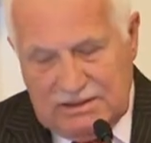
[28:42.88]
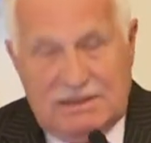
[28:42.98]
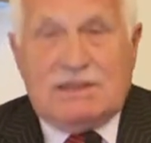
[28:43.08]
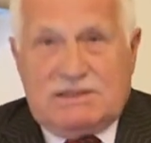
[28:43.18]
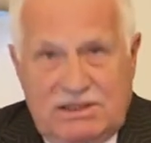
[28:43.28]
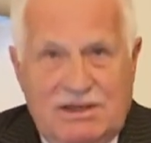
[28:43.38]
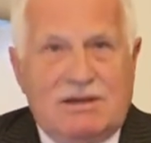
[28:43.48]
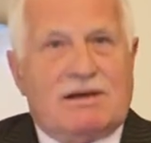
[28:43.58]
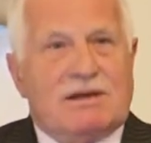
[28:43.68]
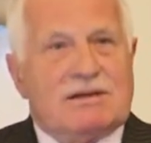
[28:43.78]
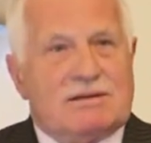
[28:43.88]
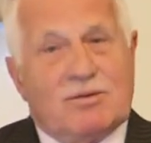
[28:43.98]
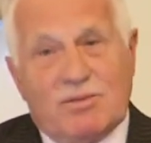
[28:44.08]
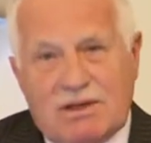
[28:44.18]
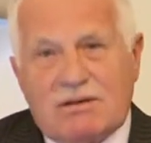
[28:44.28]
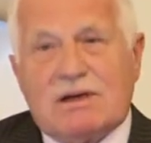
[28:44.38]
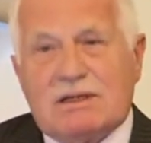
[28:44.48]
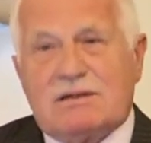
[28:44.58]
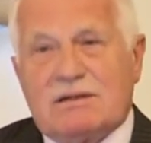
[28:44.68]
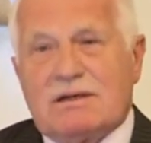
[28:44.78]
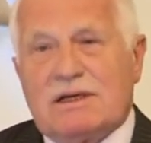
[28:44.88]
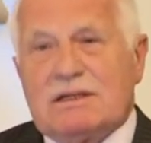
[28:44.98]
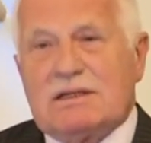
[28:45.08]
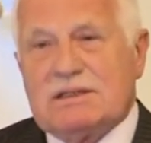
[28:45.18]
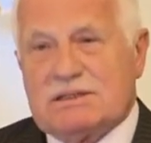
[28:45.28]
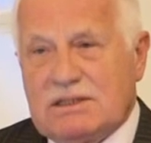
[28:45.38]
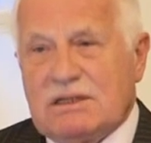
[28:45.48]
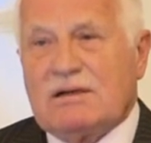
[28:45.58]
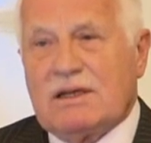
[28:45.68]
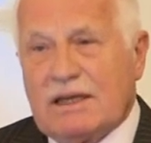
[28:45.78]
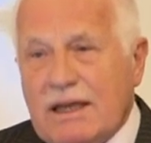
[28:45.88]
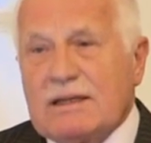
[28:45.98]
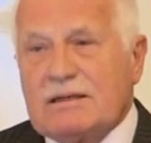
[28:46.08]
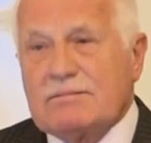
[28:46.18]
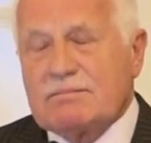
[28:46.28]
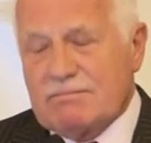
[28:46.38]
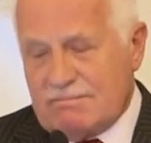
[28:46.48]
is here, to my great regret, is here again.